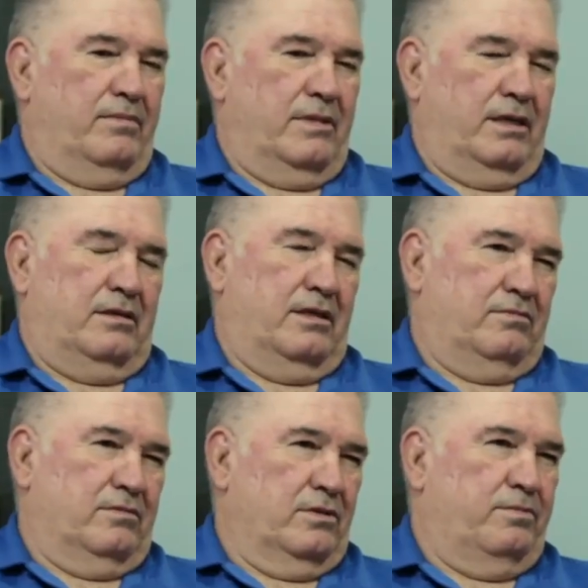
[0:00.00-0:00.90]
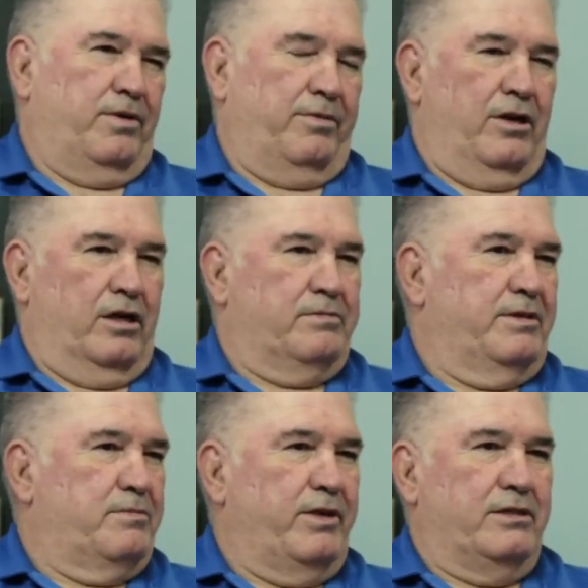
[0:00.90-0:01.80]
And you probably know it's
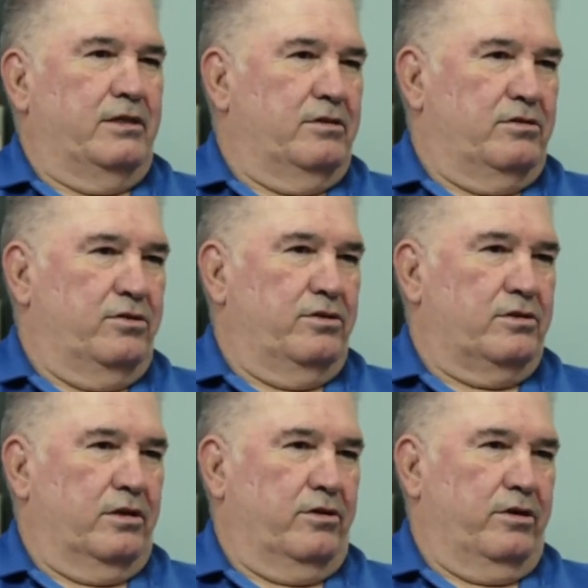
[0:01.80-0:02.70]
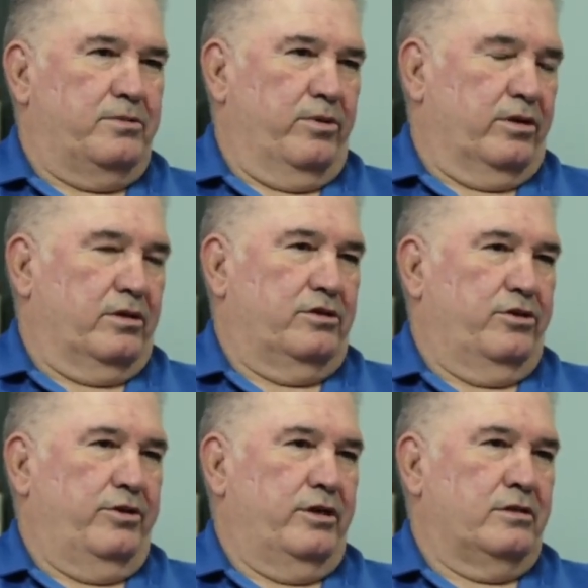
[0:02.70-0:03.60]
been split into two sort of groups. We've got the
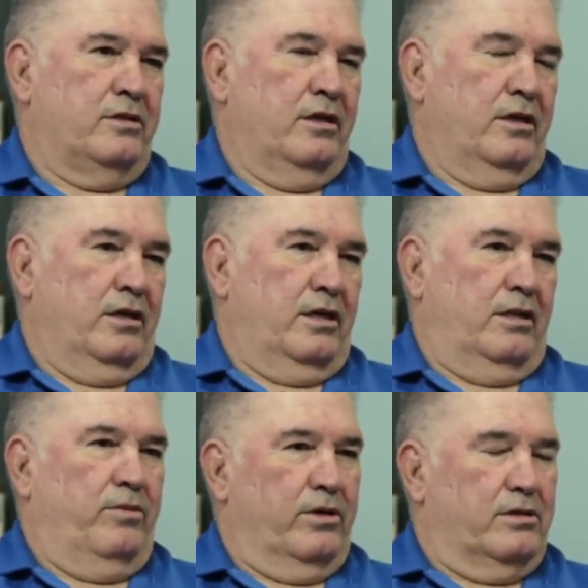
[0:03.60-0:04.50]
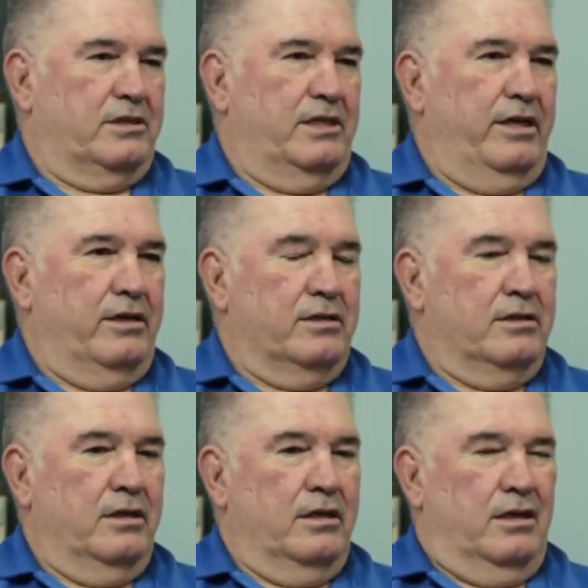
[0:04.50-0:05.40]
juniors, yes, and then we've got the
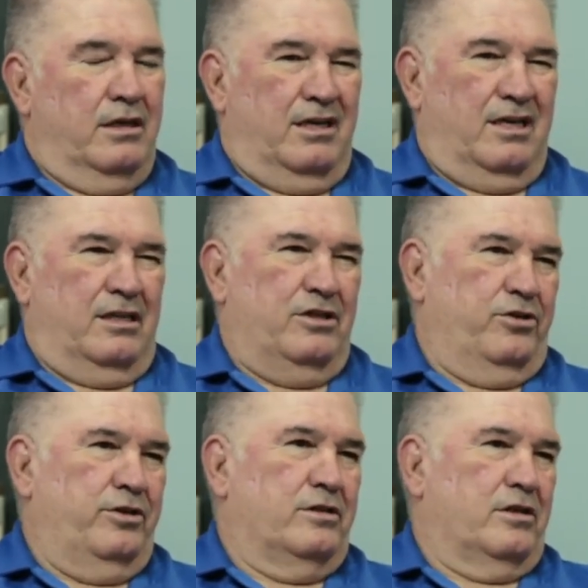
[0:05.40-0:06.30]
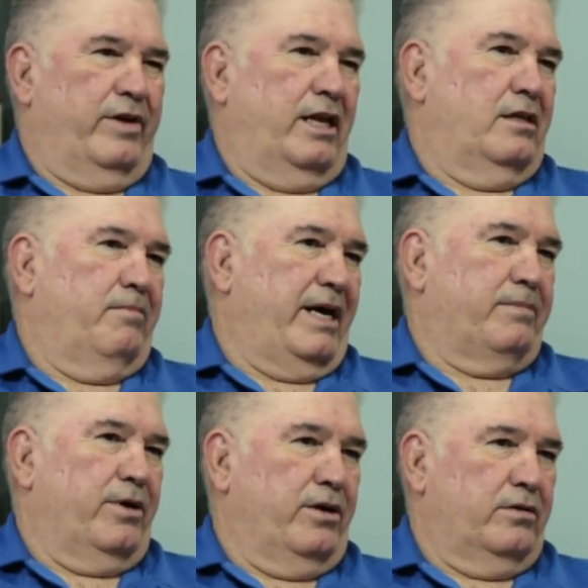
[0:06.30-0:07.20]
seniors. And the juniors are really the
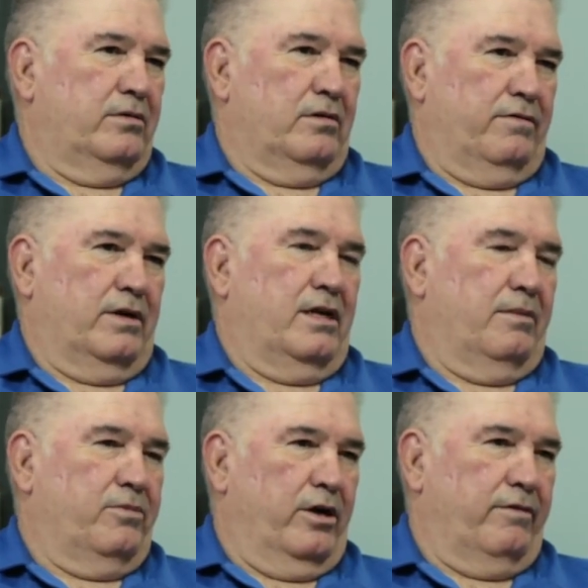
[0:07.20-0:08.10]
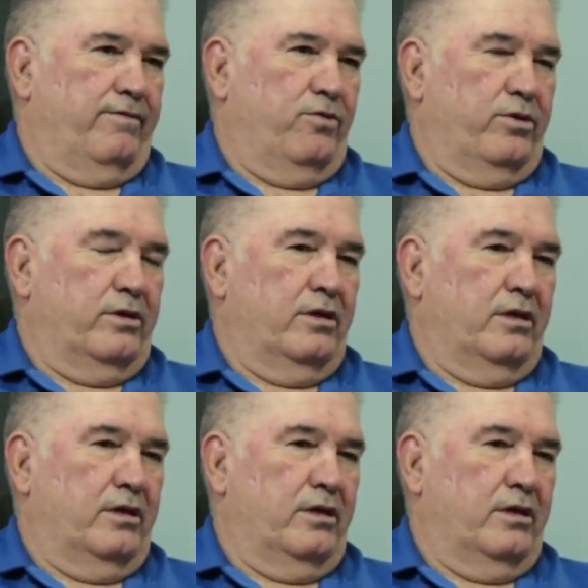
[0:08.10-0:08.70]
backbone of the club going forward.